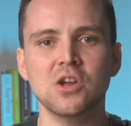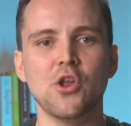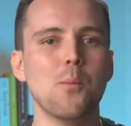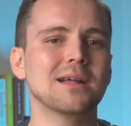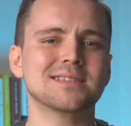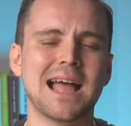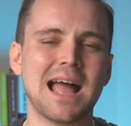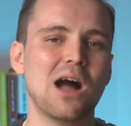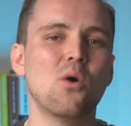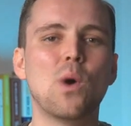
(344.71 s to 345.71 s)
No matter
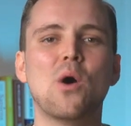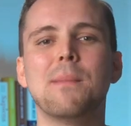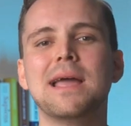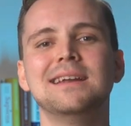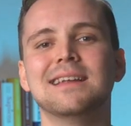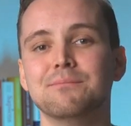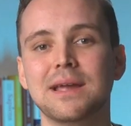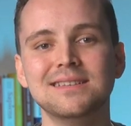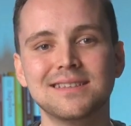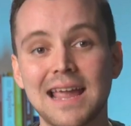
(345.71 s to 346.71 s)
how well made and
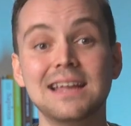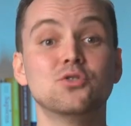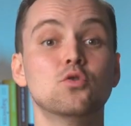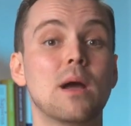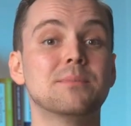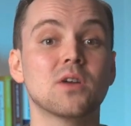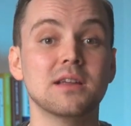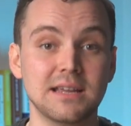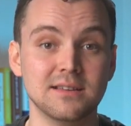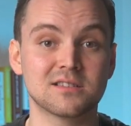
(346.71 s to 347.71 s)
maintained your
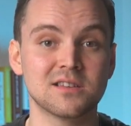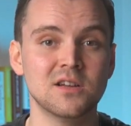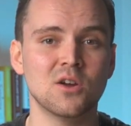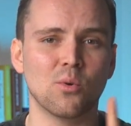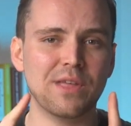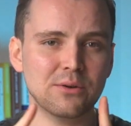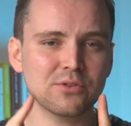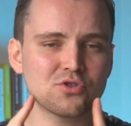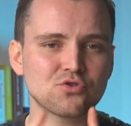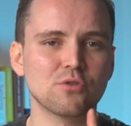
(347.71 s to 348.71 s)
website is, without
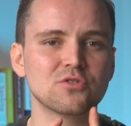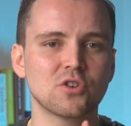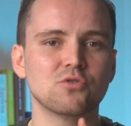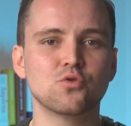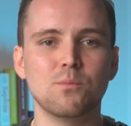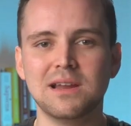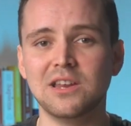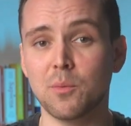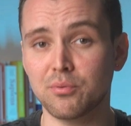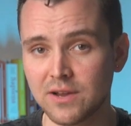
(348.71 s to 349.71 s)
a strong social
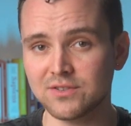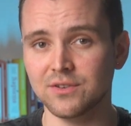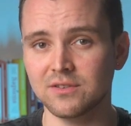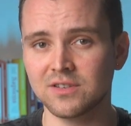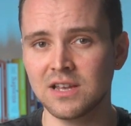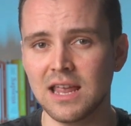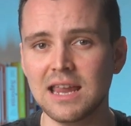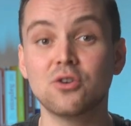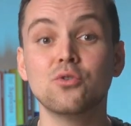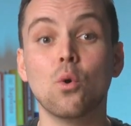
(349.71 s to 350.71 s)
media presence,
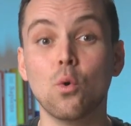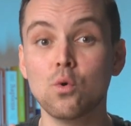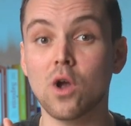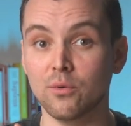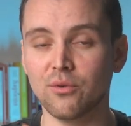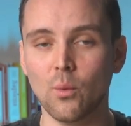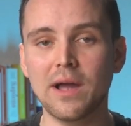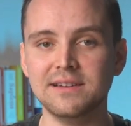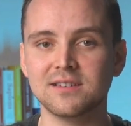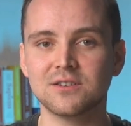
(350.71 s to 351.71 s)
it could all go to
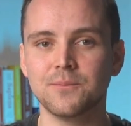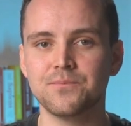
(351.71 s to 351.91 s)
waste.